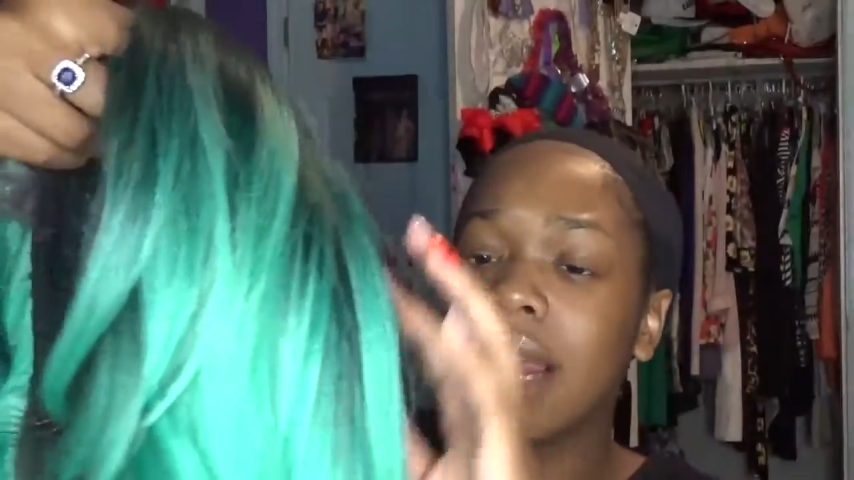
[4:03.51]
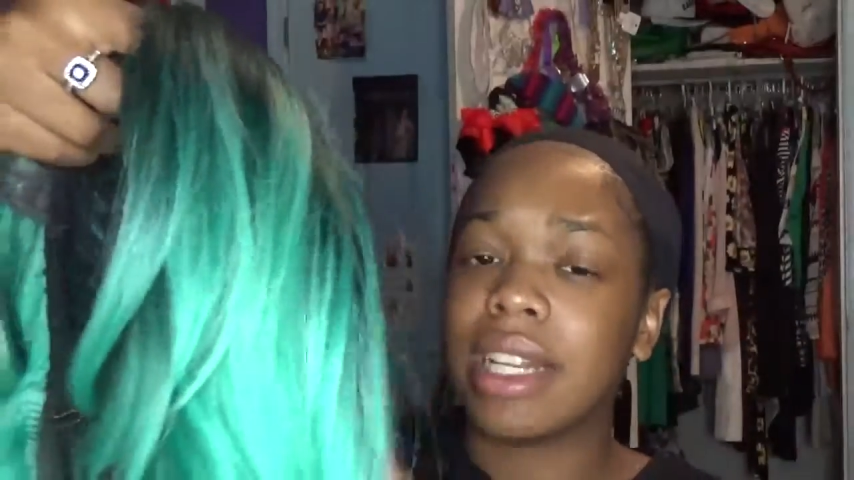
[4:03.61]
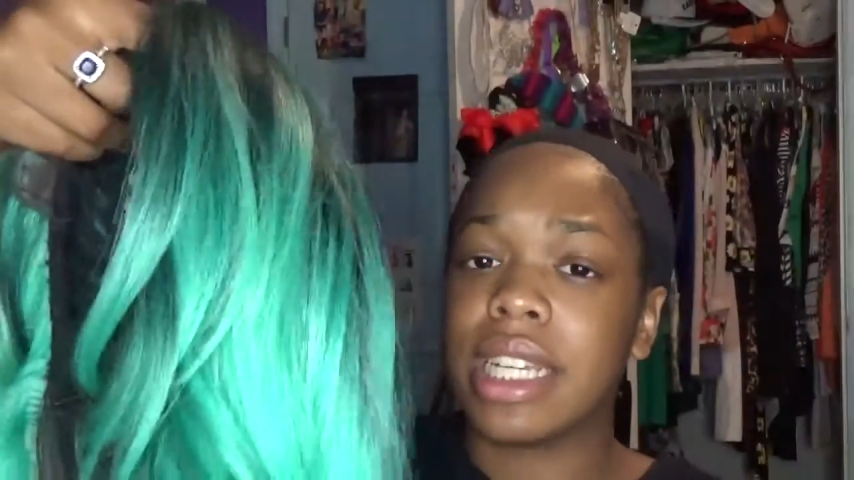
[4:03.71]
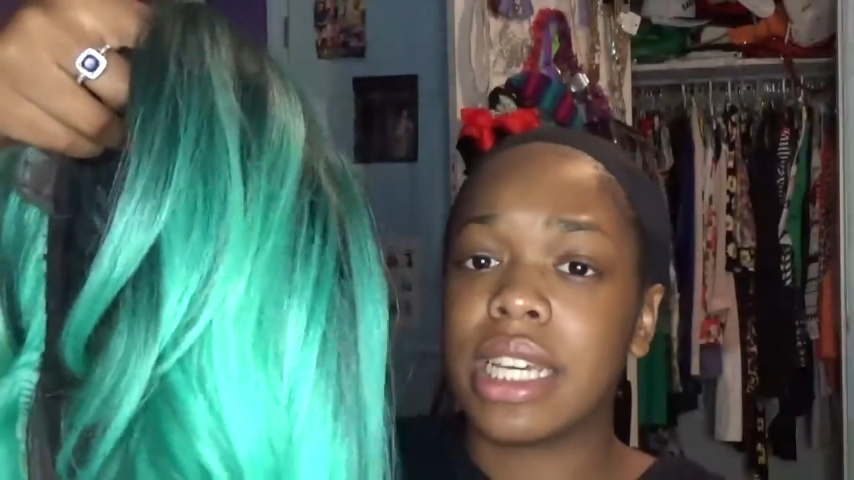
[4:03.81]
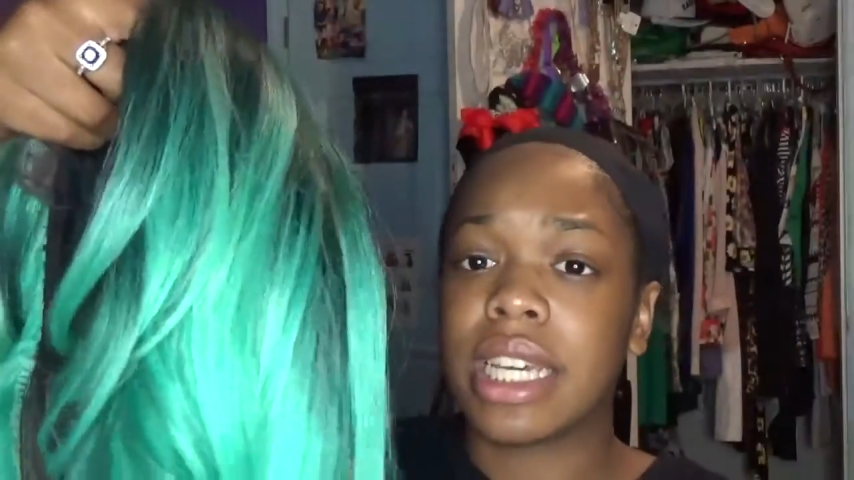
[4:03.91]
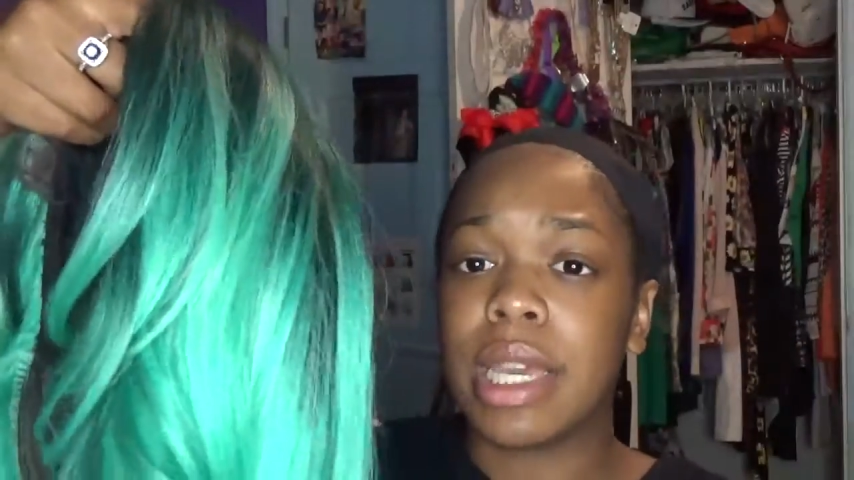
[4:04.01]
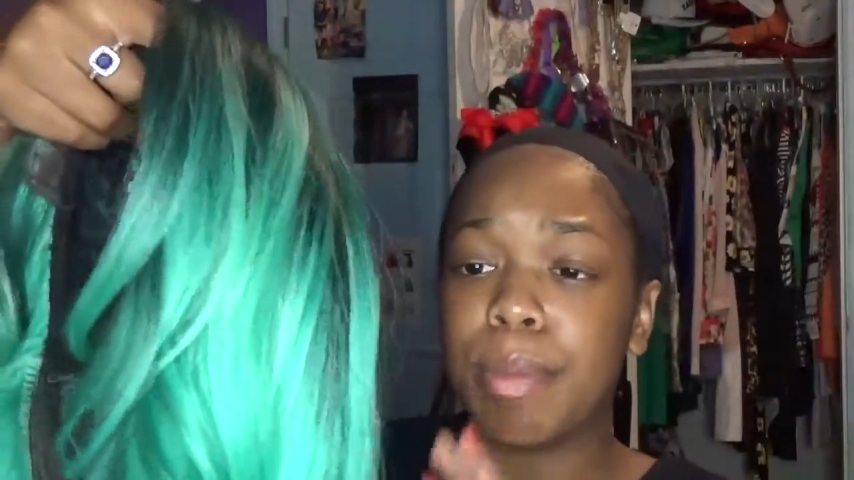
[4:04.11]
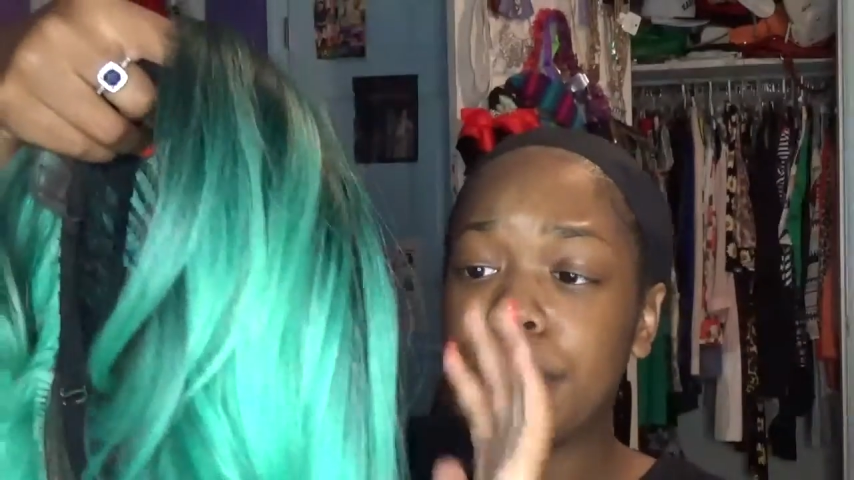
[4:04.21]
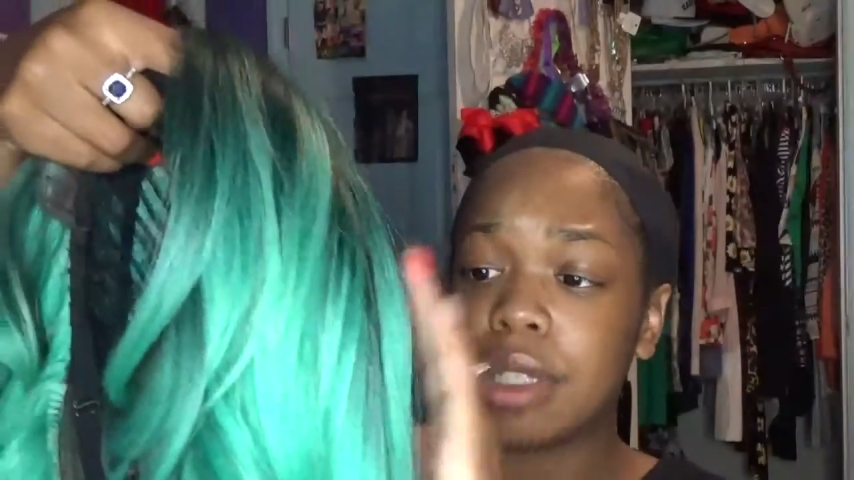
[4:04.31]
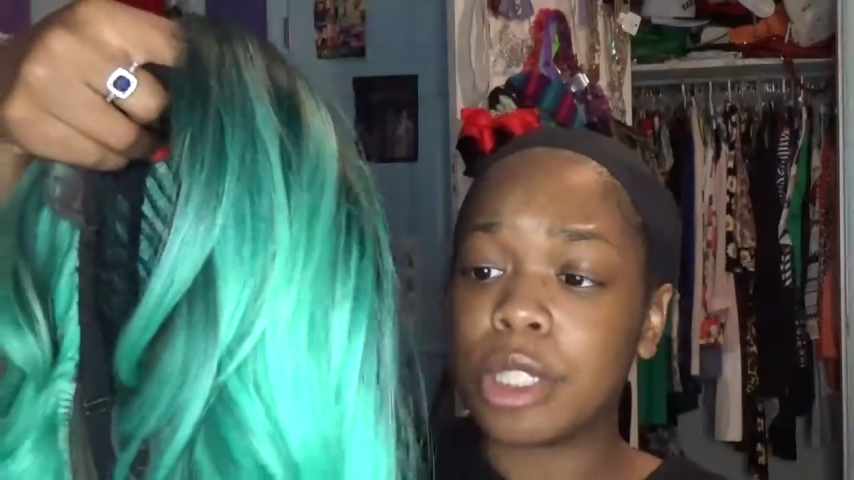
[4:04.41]
I did
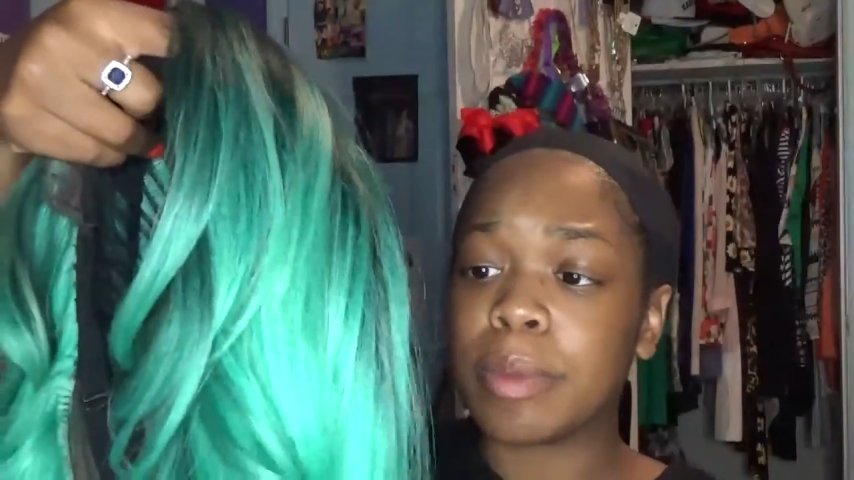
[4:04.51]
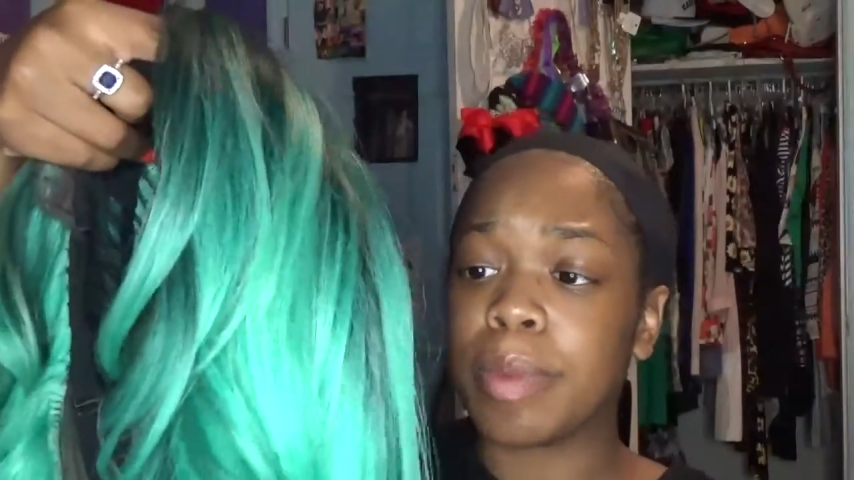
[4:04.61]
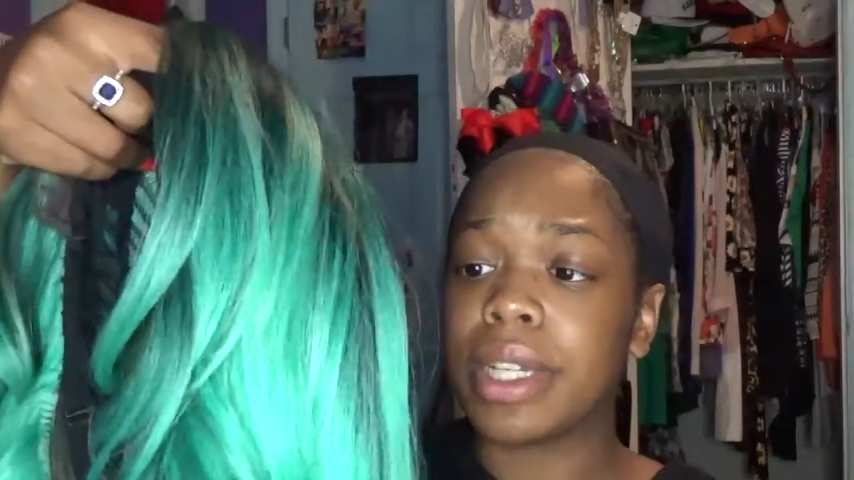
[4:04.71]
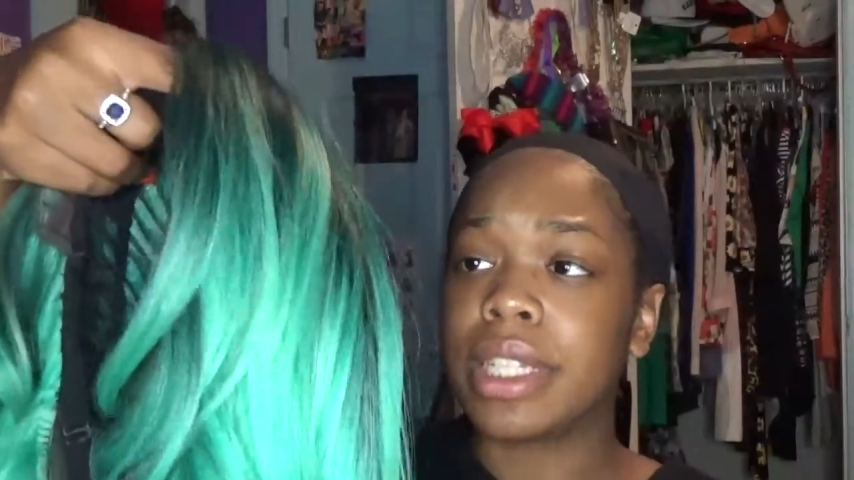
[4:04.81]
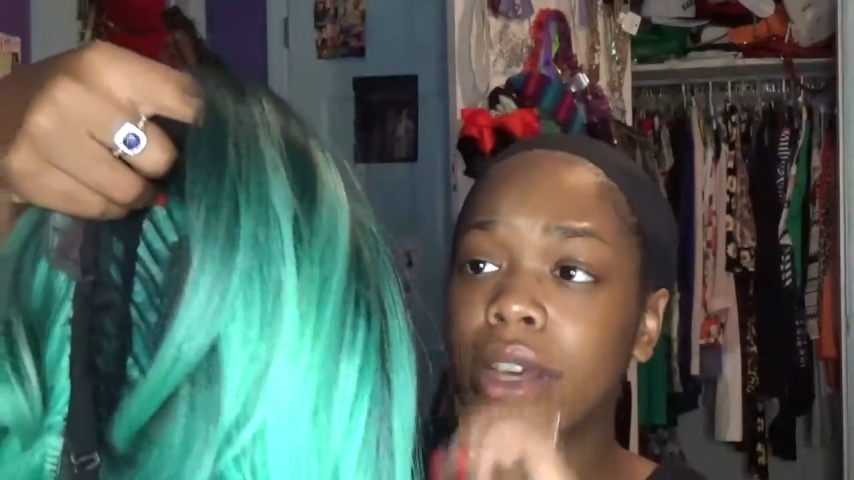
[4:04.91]
keep putting spritz